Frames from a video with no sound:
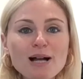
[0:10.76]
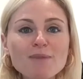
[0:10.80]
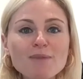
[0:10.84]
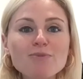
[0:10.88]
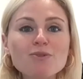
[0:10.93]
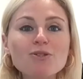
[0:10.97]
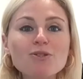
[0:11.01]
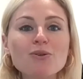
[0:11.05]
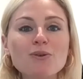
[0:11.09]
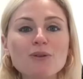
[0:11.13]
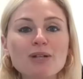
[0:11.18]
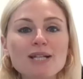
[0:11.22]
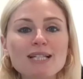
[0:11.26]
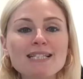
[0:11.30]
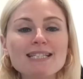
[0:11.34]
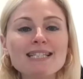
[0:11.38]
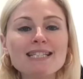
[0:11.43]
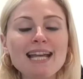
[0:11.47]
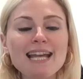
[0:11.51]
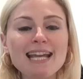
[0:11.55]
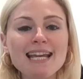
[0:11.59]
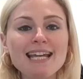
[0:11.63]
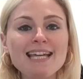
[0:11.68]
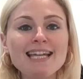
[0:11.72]
I'm joined
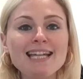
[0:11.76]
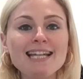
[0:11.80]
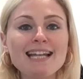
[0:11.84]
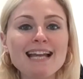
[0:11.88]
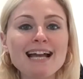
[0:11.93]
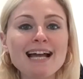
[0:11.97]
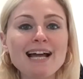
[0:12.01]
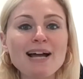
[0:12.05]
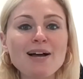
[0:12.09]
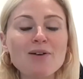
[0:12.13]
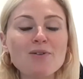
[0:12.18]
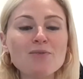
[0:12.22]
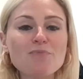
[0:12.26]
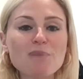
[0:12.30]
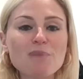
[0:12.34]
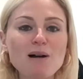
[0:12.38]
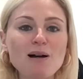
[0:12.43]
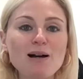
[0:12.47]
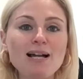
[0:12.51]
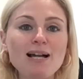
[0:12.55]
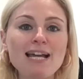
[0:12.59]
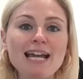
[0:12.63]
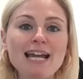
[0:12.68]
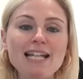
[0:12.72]
here now
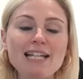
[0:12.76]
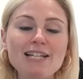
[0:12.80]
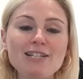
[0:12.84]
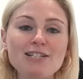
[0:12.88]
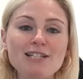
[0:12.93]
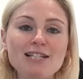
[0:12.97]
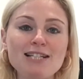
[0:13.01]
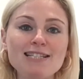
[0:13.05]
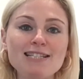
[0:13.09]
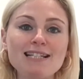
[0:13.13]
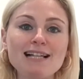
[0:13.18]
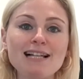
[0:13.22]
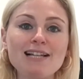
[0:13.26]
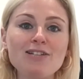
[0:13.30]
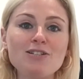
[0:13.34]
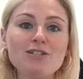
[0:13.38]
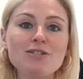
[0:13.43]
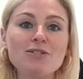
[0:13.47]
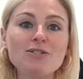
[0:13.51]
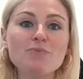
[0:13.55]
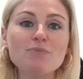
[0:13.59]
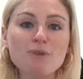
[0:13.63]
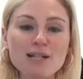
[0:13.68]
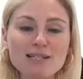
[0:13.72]
by Energy
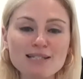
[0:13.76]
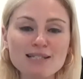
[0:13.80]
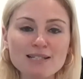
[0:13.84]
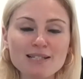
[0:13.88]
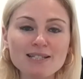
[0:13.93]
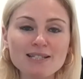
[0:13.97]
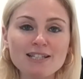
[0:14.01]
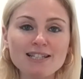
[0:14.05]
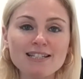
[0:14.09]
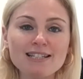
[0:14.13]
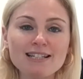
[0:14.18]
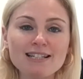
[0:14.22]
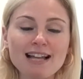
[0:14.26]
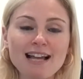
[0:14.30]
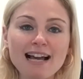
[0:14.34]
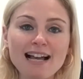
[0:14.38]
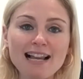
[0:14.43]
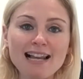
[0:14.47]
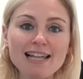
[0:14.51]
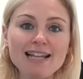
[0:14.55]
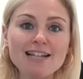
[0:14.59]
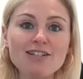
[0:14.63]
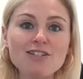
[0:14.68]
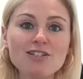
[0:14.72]
Intelligence President
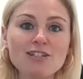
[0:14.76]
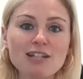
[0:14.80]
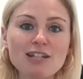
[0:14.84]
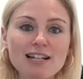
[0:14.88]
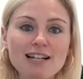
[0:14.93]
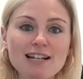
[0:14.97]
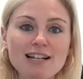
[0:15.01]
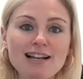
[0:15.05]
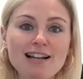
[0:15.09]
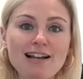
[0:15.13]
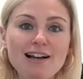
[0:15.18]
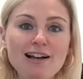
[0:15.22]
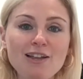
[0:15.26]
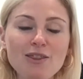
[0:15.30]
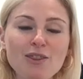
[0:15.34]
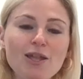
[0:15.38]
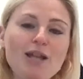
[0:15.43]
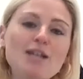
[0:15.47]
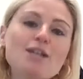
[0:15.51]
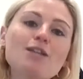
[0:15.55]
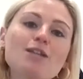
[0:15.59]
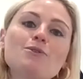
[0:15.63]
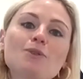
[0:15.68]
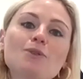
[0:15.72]
Alex Schindelar.
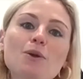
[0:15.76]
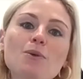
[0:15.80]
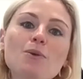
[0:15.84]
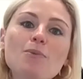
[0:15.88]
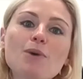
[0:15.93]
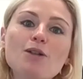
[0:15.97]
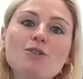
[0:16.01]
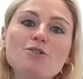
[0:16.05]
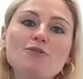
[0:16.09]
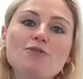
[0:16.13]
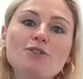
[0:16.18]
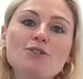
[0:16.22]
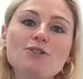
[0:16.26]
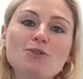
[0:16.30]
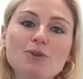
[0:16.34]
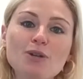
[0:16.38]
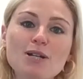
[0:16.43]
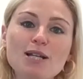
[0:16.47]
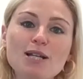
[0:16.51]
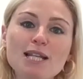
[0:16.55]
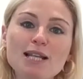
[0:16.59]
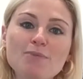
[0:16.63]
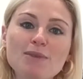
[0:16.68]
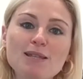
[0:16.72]
Thank you so much for
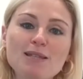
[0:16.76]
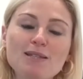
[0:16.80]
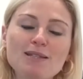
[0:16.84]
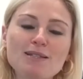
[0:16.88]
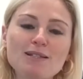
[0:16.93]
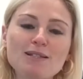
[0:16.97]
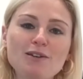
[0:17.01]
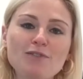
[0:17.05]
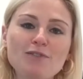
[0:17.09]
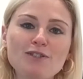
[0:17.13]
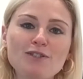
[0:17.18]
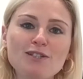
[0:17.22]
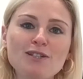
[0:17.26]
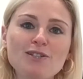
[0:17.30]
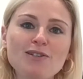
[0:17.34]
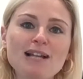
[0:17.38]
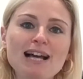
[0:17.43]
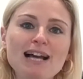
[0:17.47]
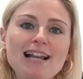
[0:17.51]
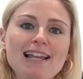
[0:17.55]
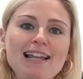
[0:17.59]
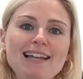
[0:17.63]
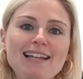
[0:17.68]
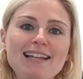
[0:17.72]
joining me this afternoon,
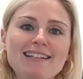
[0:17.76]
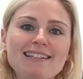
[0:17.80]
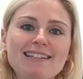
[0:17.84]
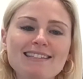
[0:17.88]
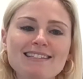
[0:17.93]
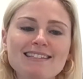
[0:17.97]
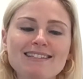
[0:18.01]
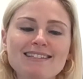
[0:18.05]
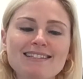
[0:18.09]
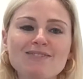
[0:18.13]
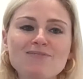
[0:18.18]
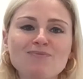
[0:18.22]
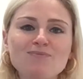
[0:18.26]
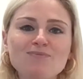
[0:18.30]
Alex.